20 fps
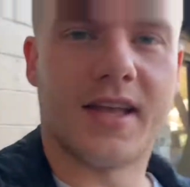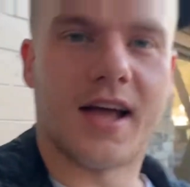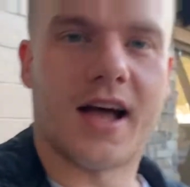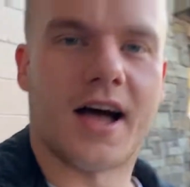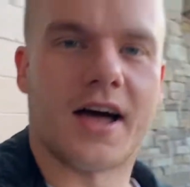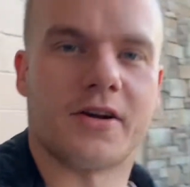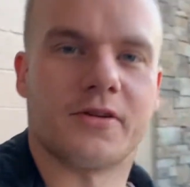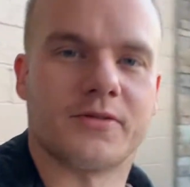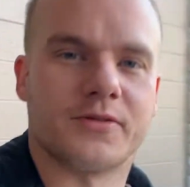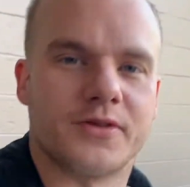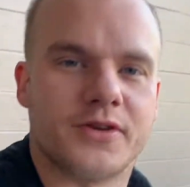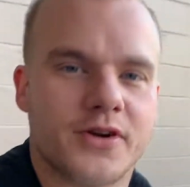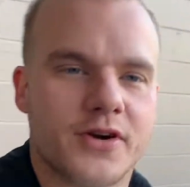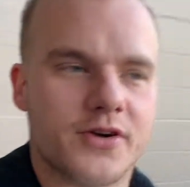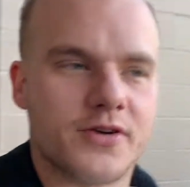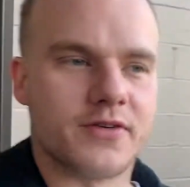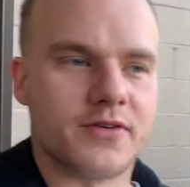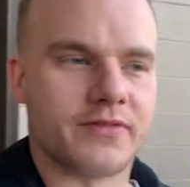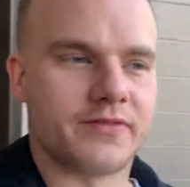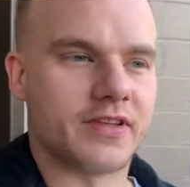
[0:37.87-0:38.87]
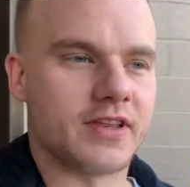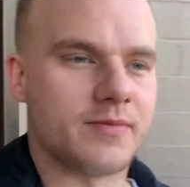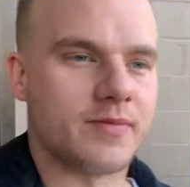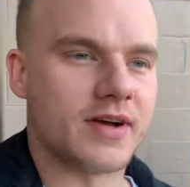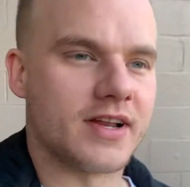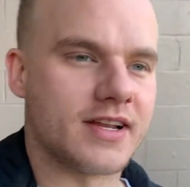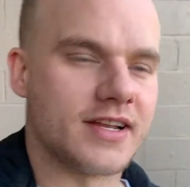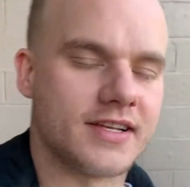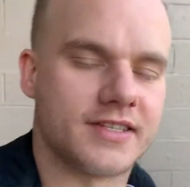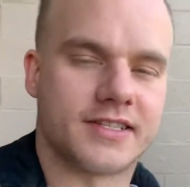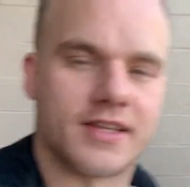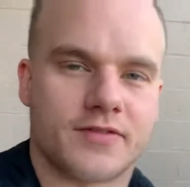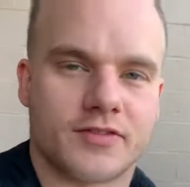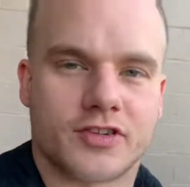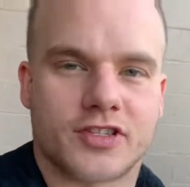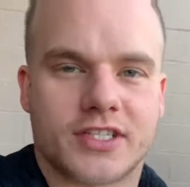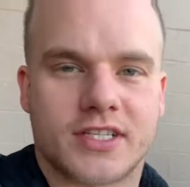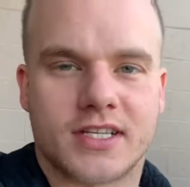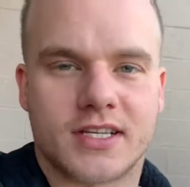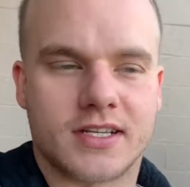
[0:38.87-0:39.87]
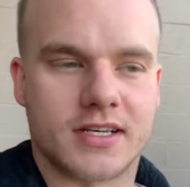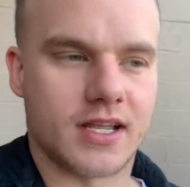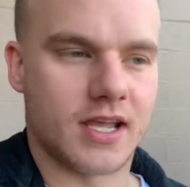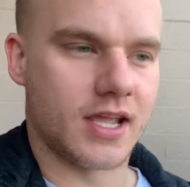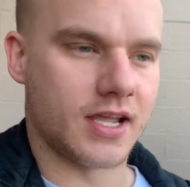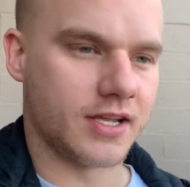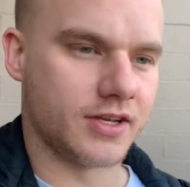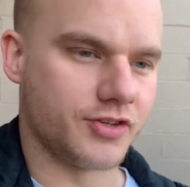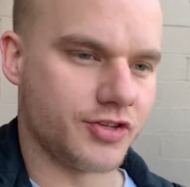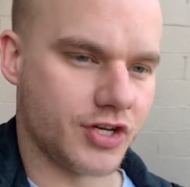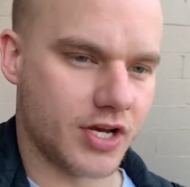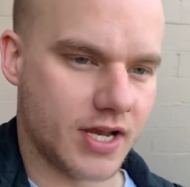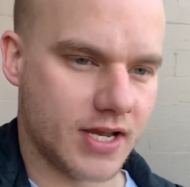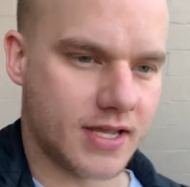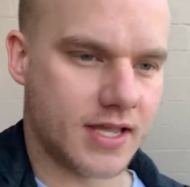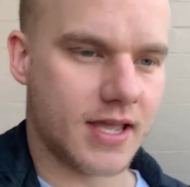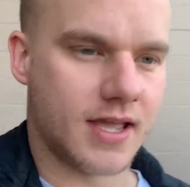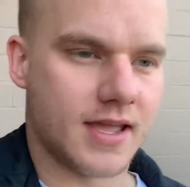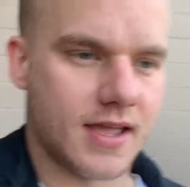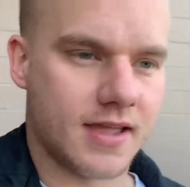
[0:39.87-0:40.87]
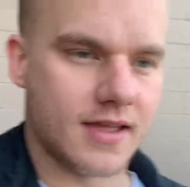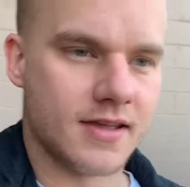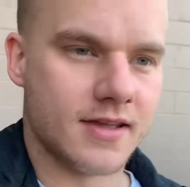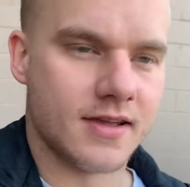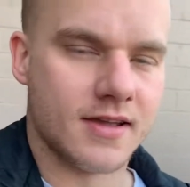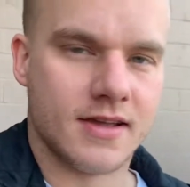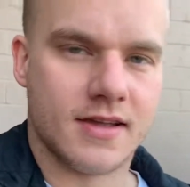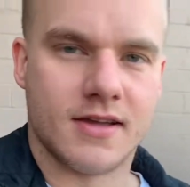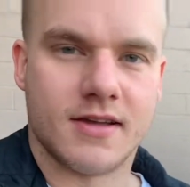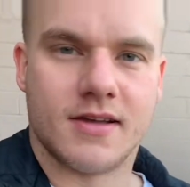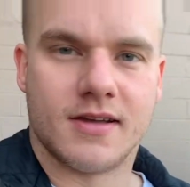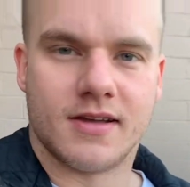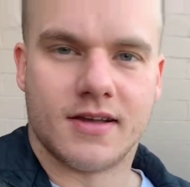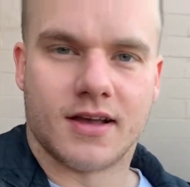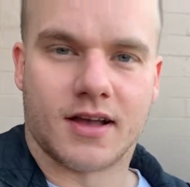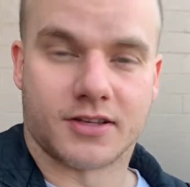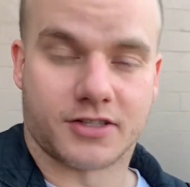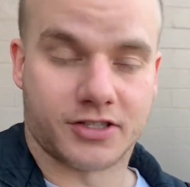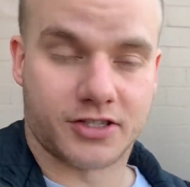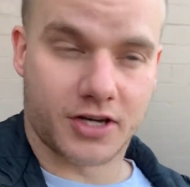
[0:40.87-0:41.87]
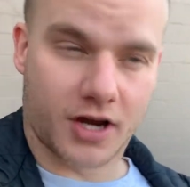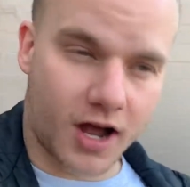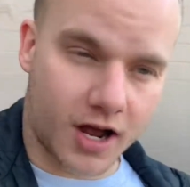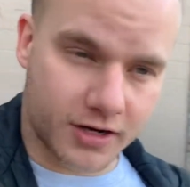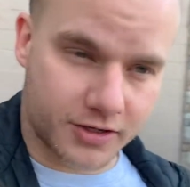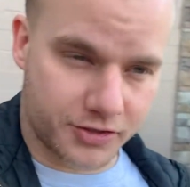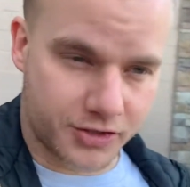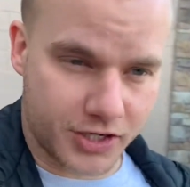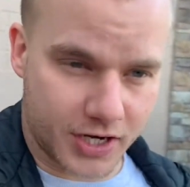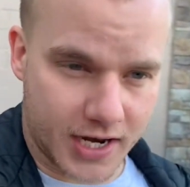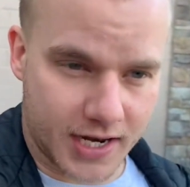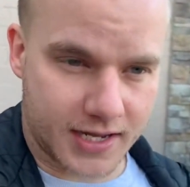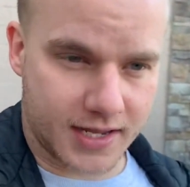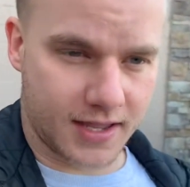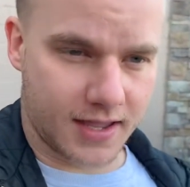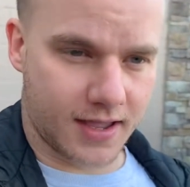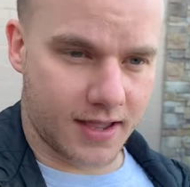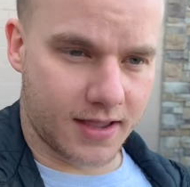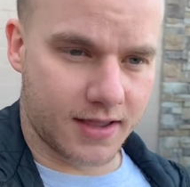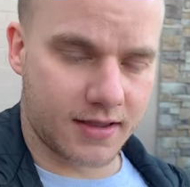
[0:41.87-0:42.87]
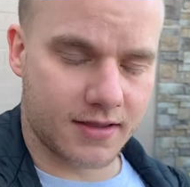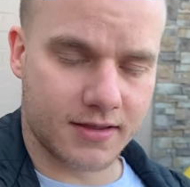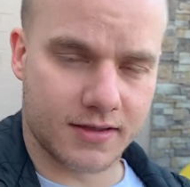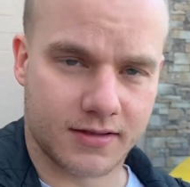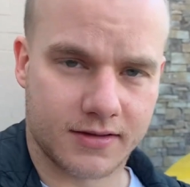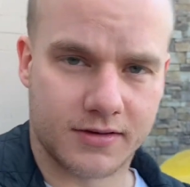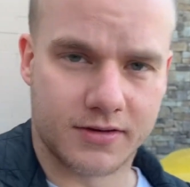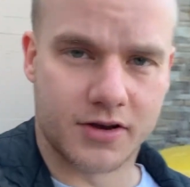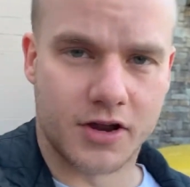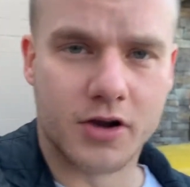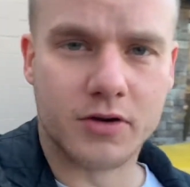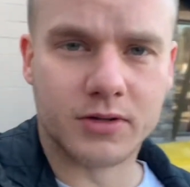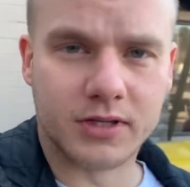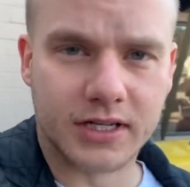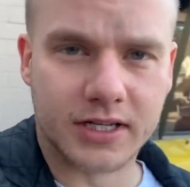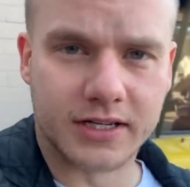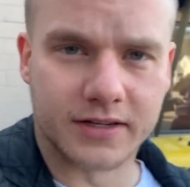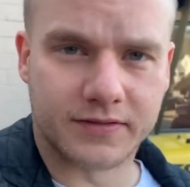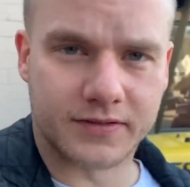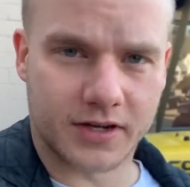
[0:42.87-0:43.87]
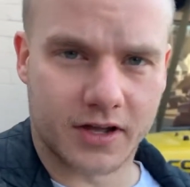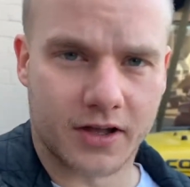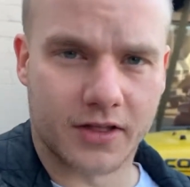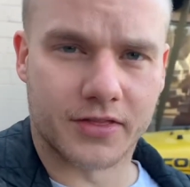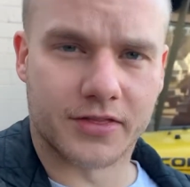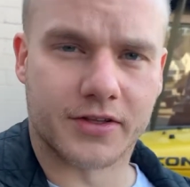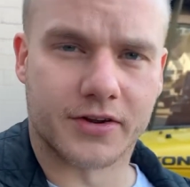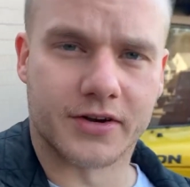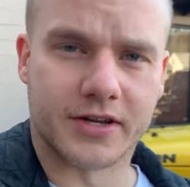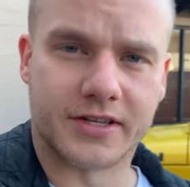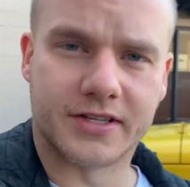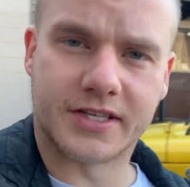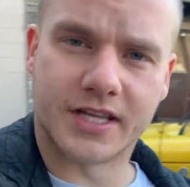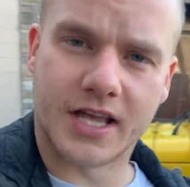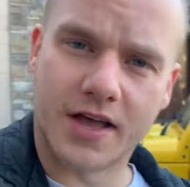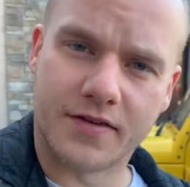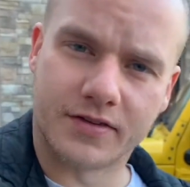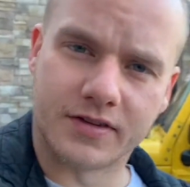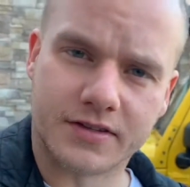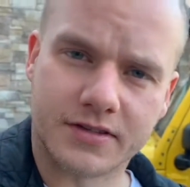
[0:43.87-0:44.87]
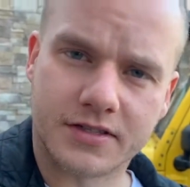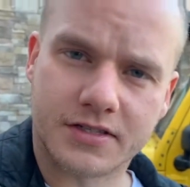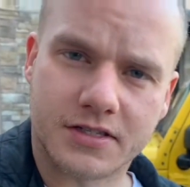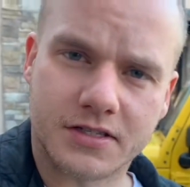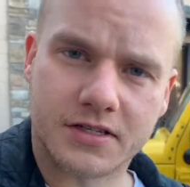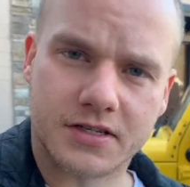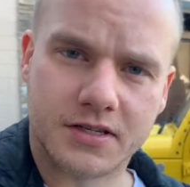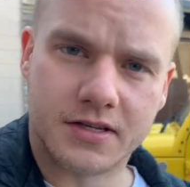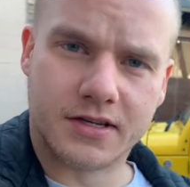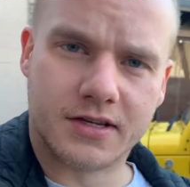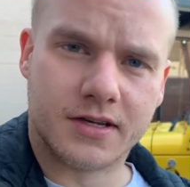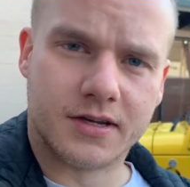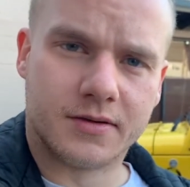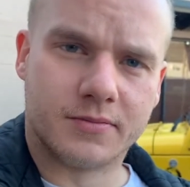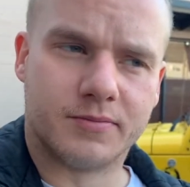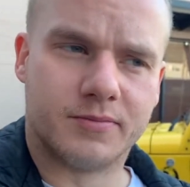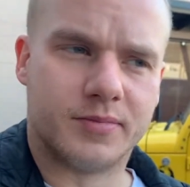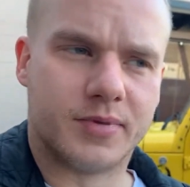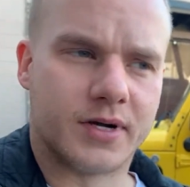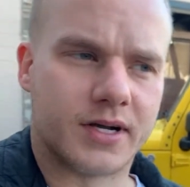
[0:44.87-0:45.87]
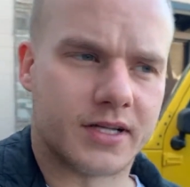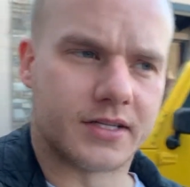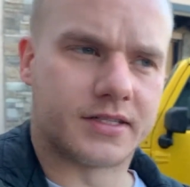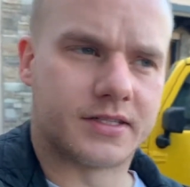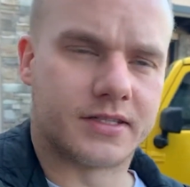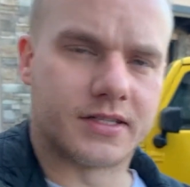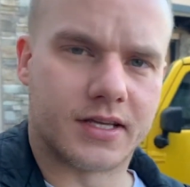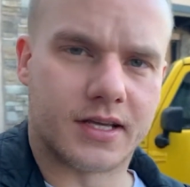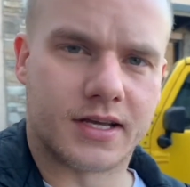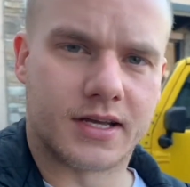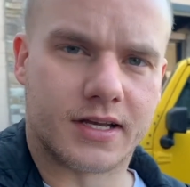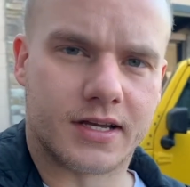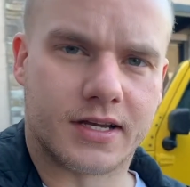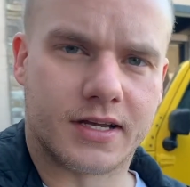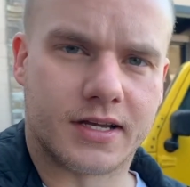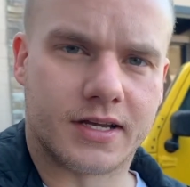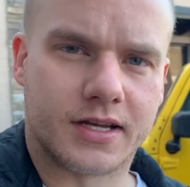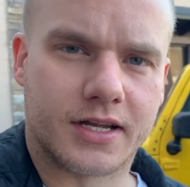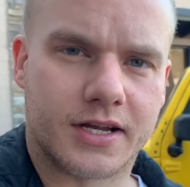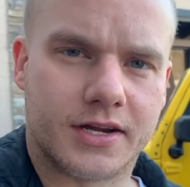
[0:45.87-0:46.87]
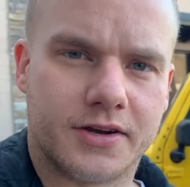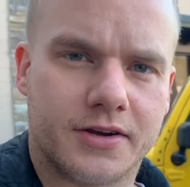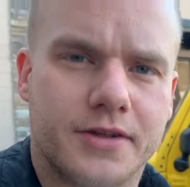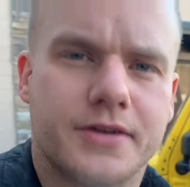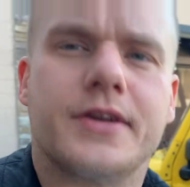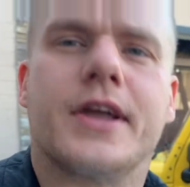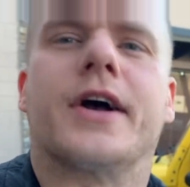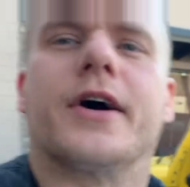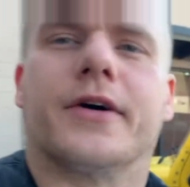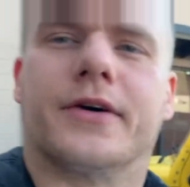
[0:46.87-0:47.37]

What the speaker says: I don't know if anybody has ever seen a stock JK, no lift on 37s, but here you go.